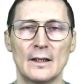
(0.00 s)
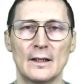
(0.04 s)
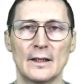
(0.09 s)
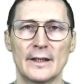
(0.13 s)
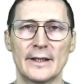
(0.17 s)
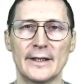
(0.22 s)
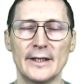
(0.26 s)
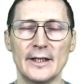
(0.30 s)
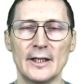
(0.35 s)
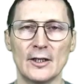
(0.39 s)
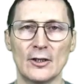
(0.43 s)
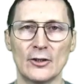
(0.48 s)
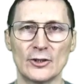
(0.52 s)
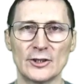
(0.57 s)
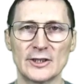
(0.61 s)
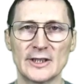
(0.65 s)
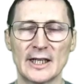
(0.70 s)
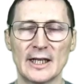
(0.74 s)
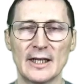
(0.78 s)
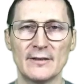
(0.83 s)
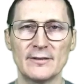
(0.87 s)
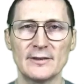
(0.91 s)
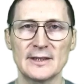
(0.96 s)
Here on
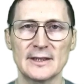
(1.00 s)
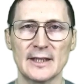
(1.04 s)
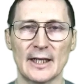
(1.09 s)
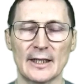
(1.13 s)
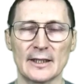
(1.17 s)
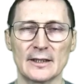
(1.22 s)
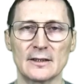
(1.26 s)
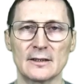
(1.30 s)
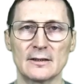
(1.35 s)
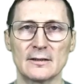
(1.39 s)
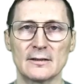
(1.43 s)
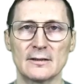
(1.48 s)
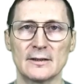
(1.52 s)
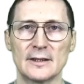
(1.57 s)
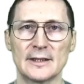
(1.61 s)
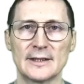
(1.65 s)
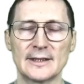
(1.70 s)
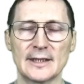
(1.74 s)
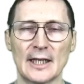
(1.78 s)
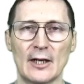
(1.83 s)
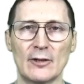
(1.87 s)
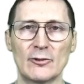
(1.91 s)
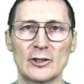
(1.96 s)
the left side,
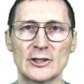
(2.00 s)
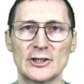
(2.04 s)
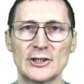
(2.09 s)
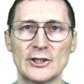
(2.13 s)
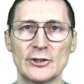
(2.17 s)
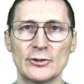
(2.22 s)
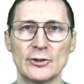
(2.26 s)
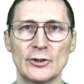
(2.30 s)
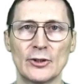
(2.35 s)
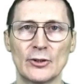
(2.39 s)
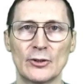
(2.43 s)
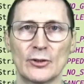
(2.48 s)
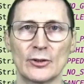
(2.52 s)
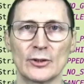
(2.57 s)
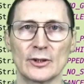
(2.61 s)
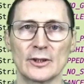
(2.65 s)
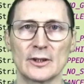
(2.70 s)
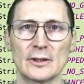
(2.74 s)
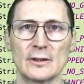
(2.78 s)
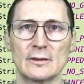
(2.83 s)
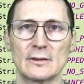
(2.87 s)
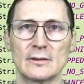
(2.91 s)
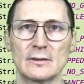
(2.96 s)
it's our
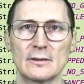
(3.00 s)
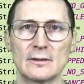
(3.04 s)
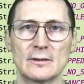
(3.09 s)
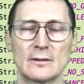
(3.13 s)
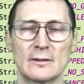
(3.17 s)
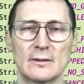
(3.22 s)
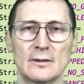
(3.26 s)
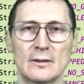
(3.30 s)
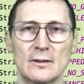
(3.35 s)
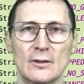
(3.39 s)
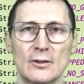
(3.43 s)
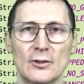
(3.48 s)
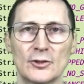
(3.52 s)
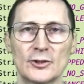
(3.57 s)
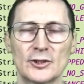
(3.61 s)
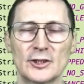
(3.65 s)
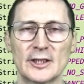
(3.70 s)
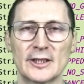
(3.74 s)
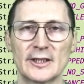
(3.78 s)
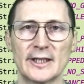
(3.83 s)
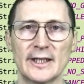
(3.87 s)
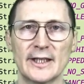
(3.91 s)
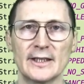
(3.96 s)
pseudocode. On
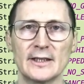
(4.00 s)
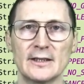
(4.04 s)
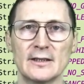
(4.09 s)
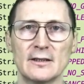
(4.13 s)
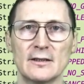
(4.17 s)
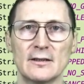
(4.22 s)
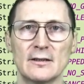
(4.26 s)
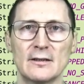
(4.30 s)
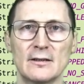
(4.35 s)
the right,